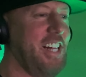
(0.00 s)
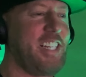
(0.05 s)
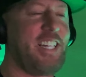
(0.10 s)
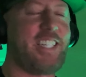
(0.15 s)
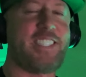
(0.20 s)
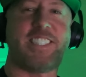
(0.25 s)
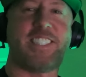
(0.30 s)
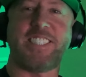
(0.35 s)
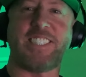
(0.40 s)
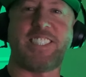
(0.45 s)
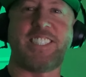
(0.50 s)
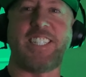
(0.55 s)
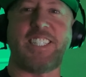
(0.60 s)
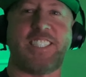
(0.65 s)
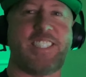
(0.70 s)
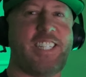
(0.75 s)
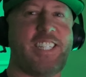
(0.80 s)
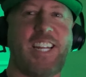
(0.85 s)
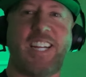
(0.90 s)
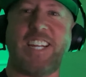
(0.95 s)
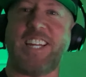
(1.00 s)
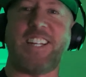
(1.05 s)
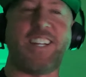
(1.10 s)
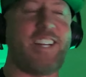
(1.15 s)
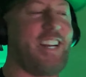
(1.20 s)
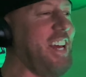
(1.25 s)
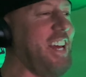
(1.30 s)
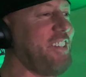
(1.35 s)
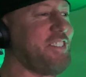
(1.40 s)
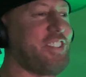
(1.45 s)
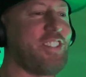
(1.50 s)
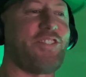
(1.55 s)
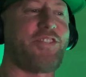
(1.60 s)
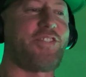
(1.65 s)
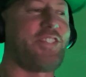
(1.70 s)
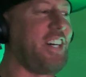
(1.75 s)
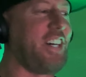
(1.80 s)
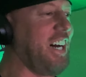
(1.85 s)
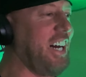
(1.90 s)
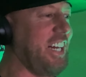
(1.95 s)
Let's just get together and have some
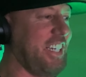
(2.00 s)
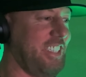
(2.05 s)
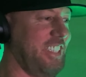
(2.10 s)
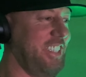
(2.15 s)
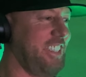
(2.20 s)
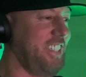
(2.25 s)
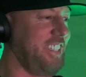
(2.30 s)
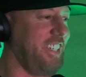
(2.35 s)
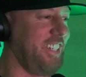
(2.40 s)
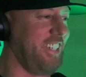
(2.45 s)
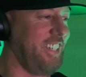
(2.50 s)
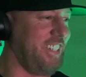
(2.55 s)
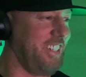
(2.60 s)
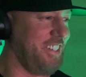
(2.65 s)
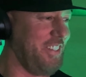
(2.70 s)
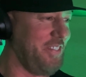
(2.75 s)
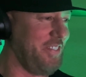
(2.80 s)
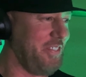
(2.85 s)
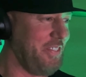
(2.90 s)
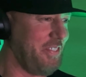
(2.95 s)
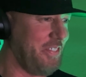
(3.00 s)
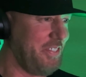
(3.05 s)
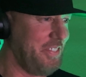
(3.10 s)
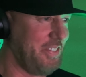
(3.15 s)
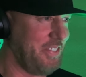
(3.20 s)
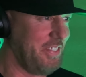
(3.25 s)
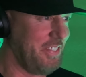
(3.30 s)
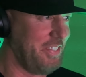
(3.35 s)
fun. Forget